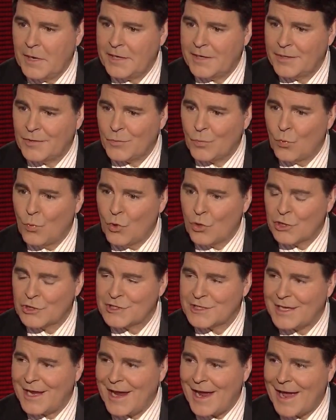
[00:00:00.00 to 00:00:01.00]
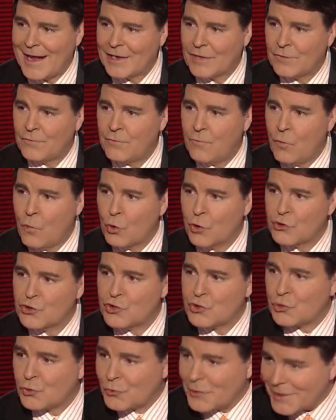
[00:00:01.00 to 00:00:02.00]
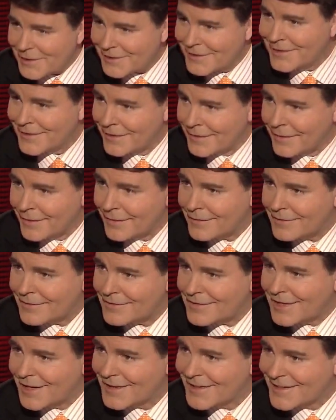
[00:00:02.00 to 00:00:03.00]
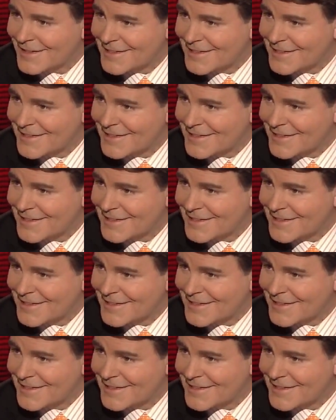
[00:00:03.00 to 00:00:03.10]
made it worse. They added $4 trillion to